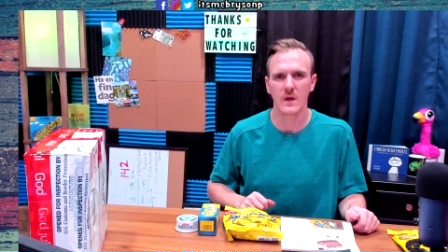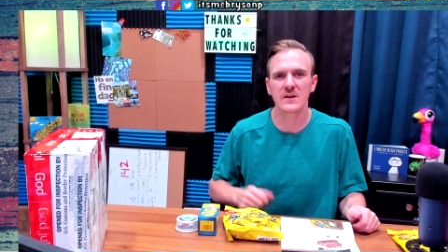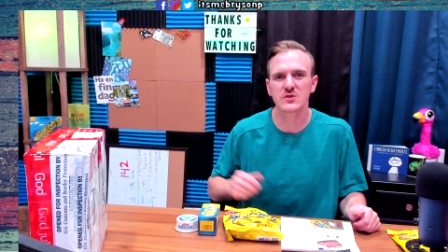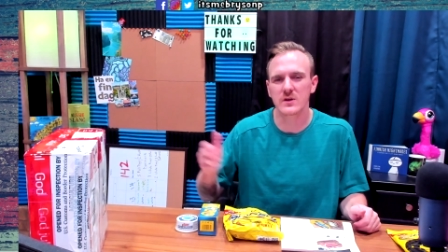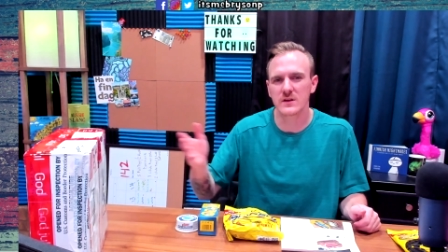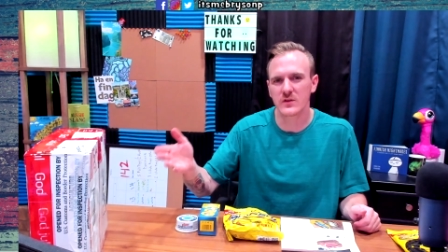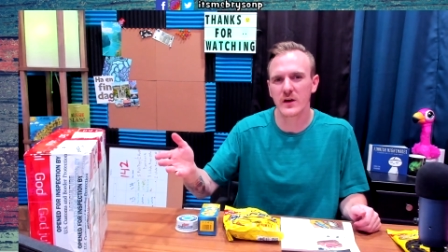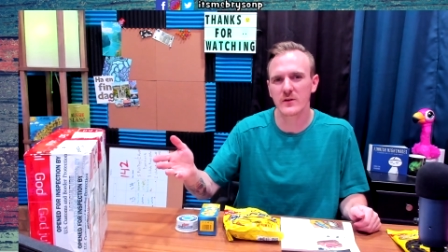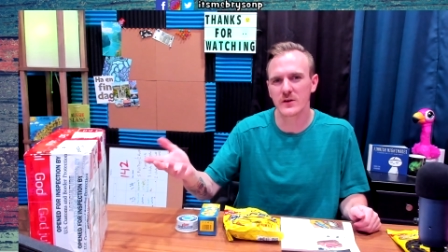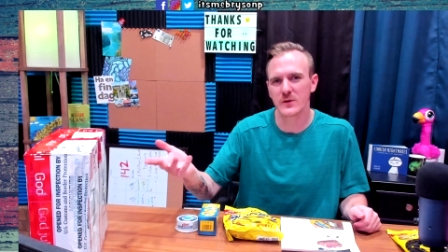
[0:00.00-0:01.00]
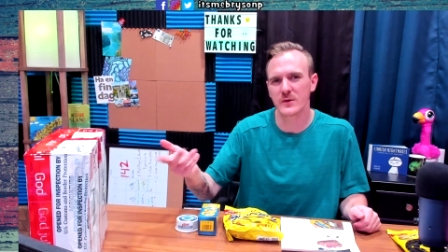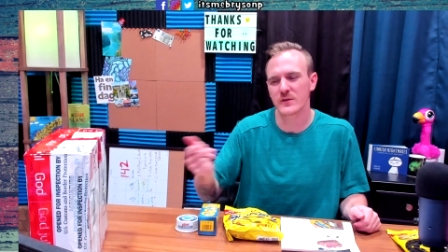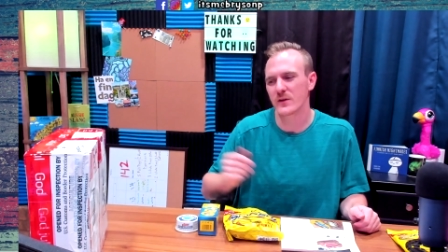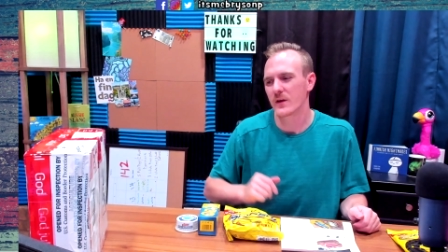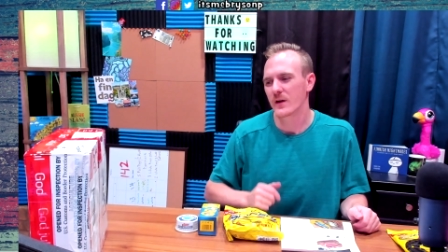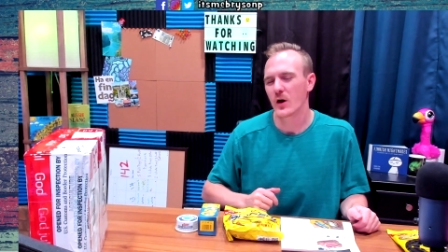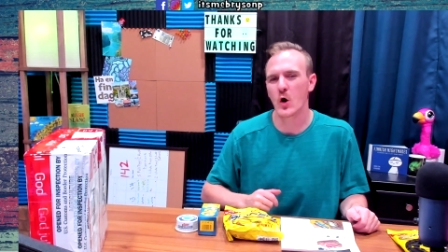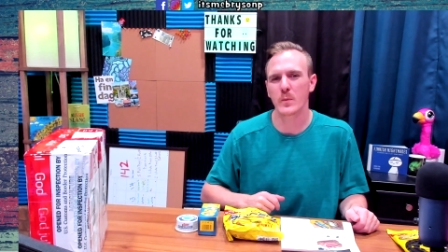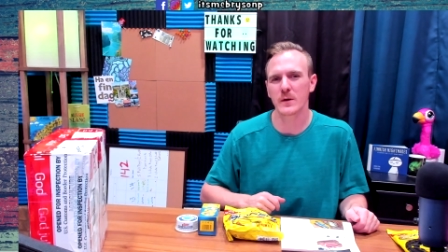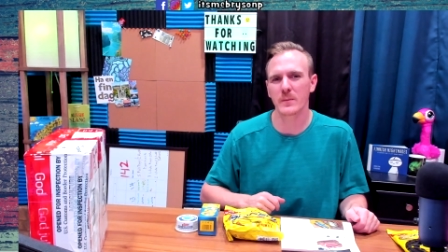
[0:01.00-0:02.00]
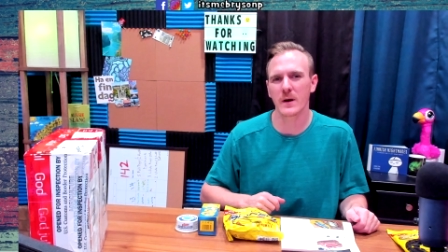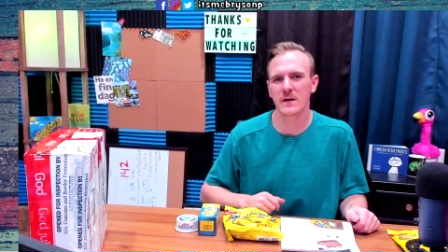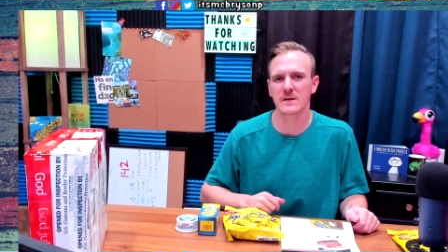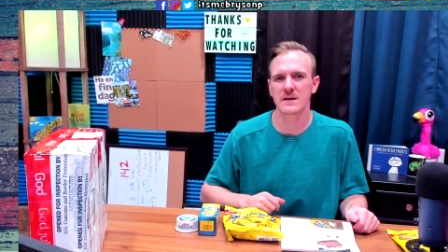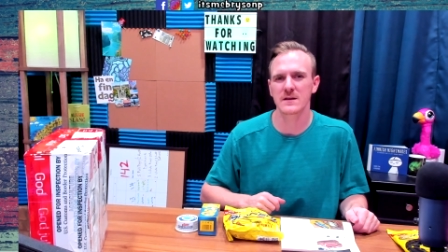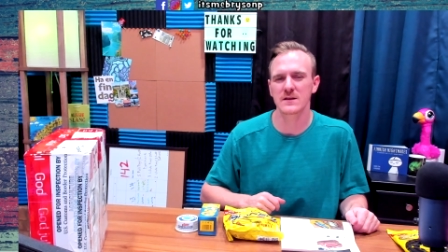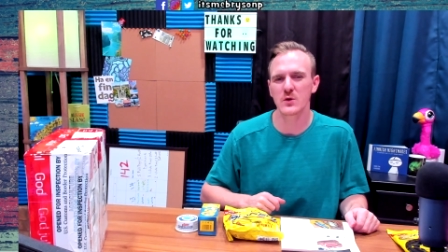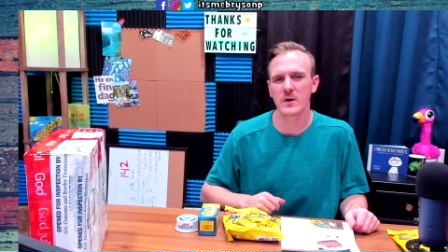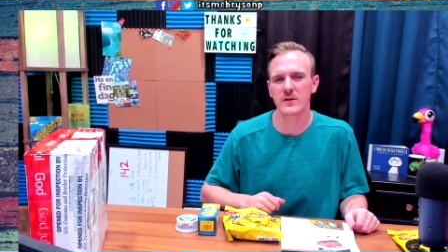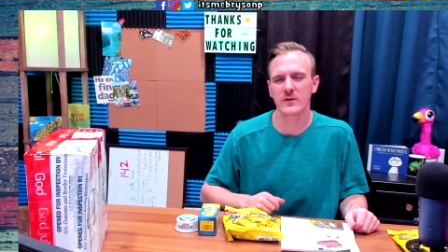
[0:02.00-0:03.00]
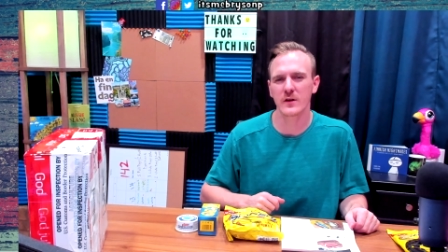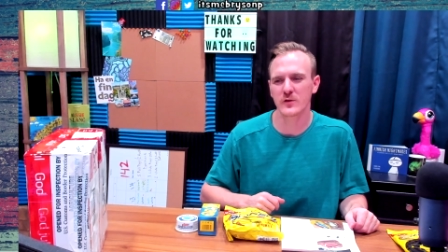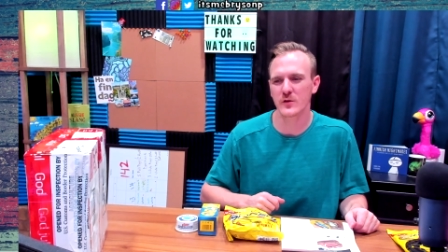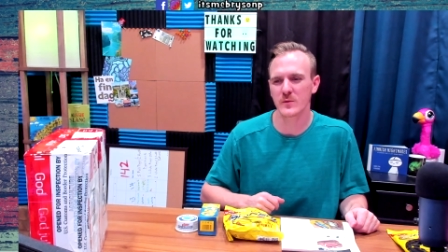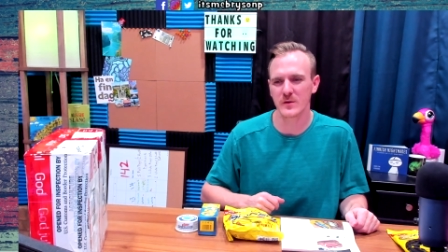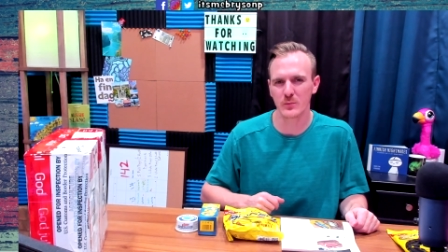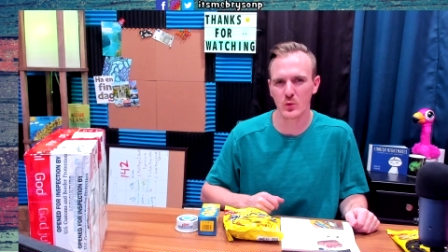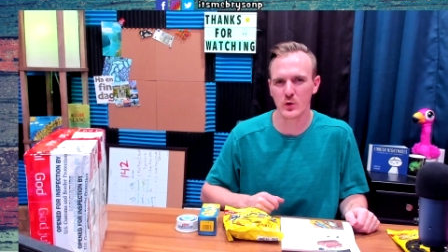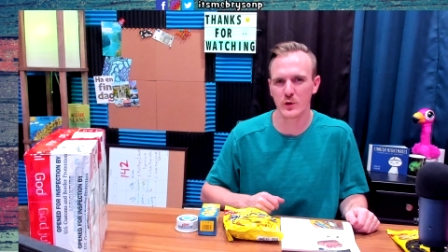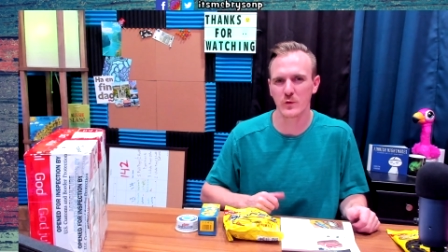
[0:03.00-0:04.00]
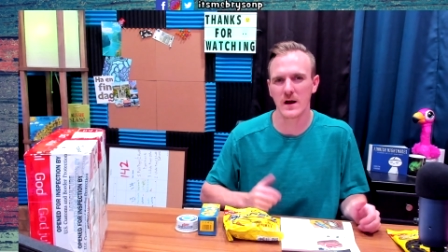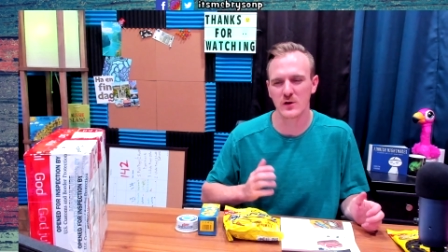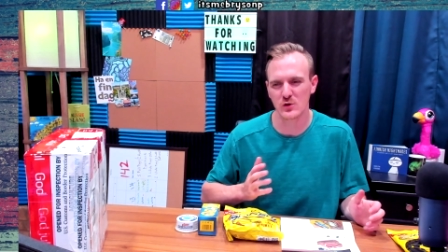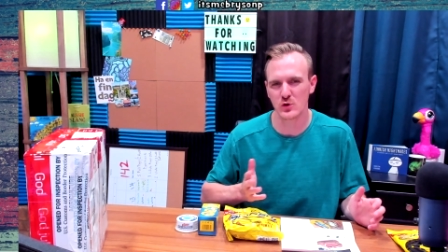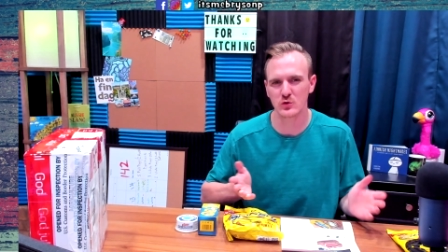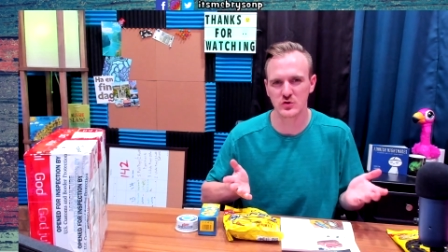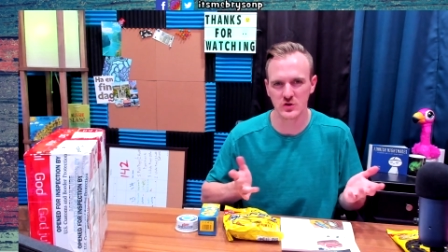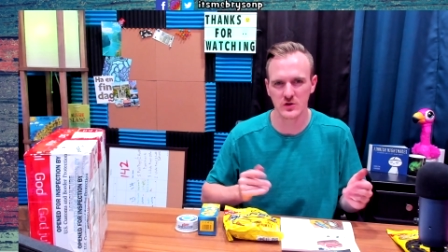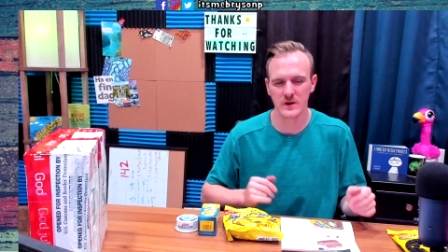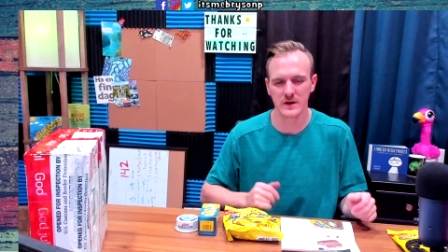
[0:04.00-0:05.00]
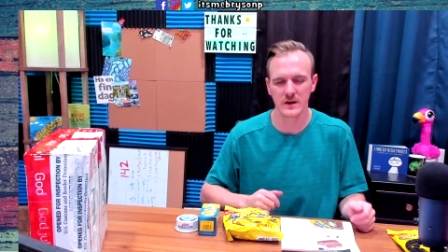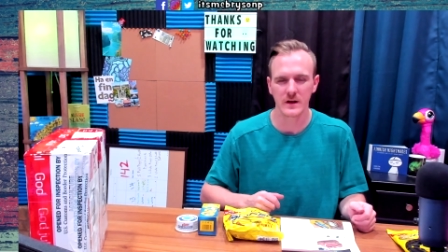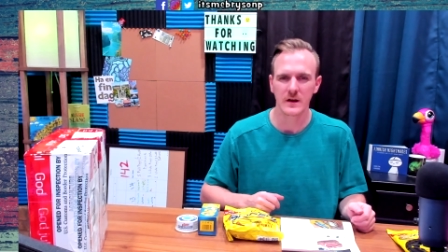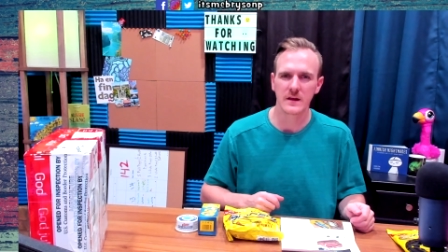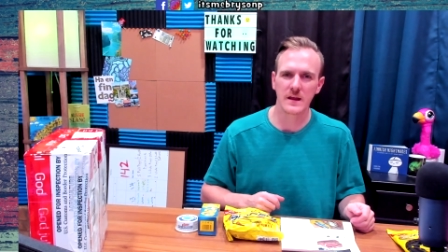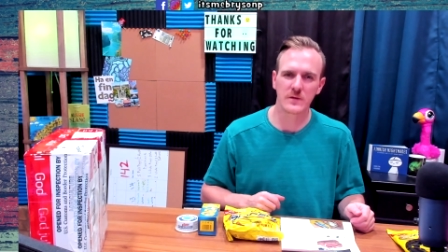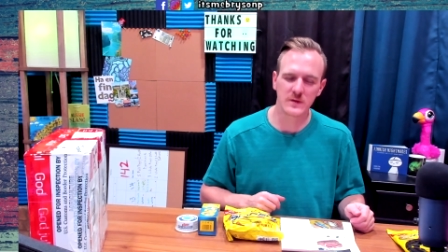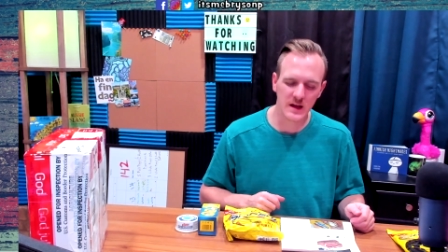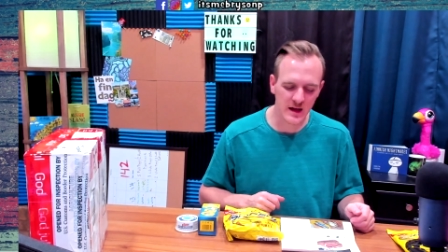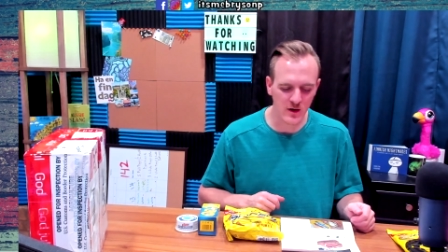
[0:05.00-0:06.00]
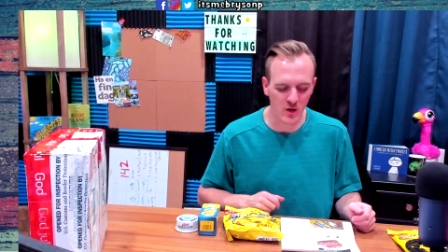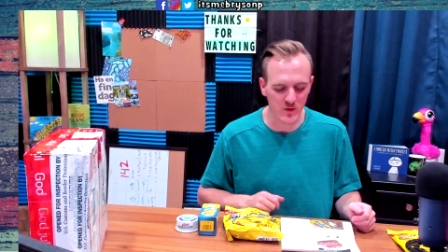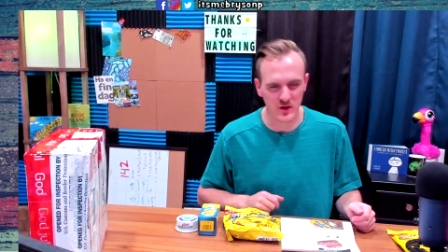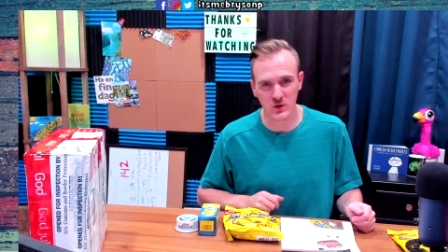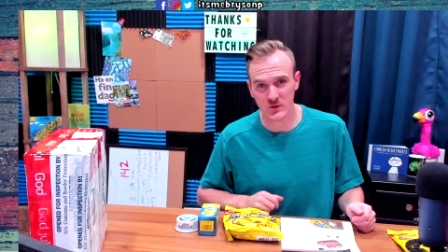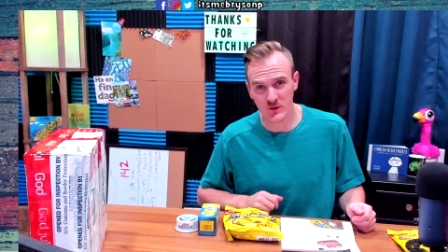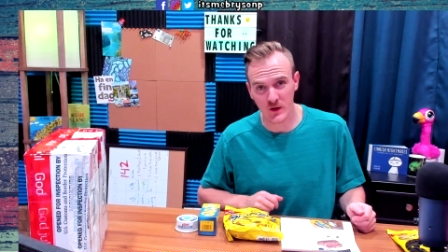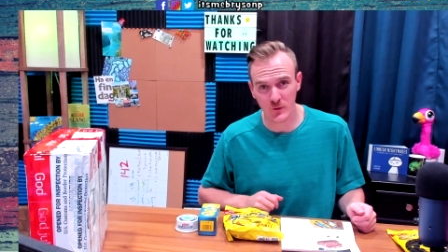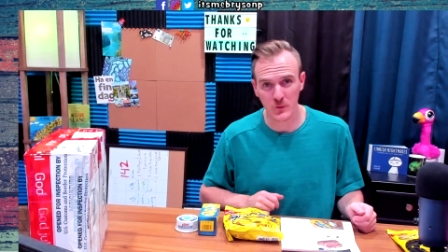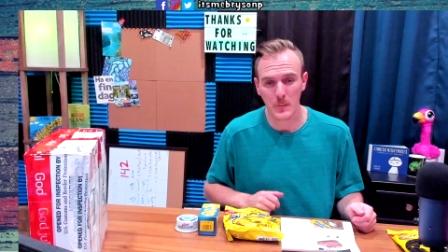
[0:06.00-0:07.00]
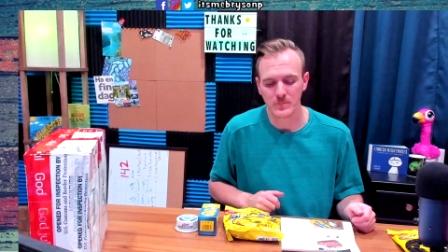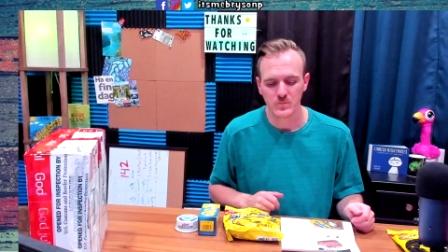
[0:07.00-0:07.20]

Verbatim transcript: As you can tell, it was opened by the U.S. Customs and Border for Agriculture and the FDA, all that good stuff.